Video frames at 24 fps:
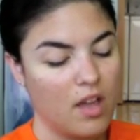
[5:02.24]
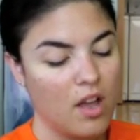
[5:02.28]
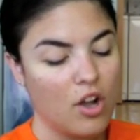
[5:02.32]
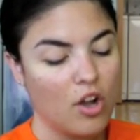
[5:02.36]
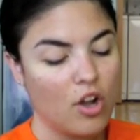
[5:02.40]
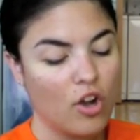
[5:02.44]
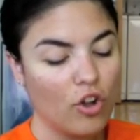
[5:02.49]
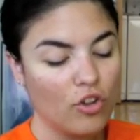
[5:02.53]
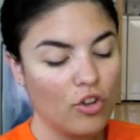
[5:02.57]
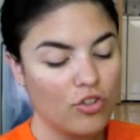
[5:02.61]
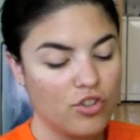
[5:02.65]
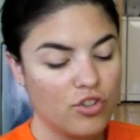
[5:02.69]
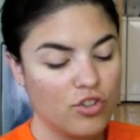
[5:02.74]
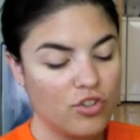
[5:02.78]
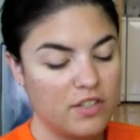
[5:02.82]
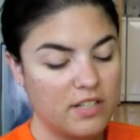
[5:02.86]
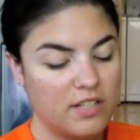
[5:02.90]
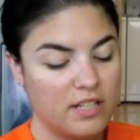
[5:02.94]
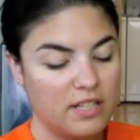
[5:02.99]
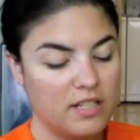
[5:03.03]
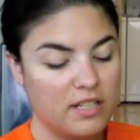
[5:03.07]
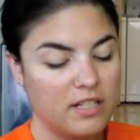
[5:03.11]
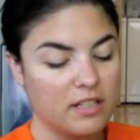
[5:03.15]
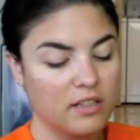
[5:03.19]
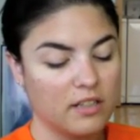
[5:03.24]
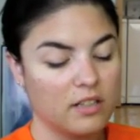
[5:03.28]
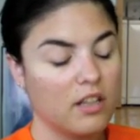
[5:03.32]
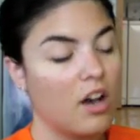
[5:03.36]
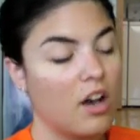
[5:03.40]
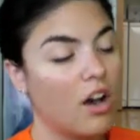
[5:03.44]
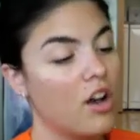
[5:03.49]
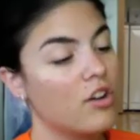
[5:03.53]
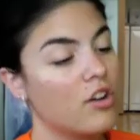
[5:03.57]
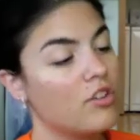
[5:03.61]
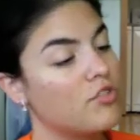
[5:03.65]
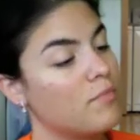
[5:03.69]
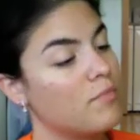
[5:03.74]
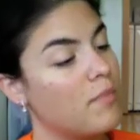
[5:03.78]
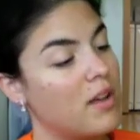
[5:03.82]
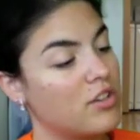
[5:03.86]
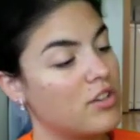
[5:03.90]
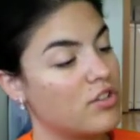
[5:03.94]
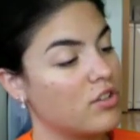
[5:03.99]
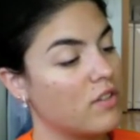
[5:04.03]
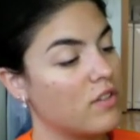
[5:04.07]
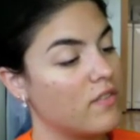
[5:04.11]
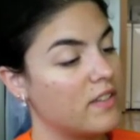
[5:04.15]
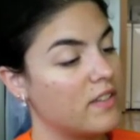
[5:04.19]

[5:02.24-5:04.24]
Culture ceded a large measure of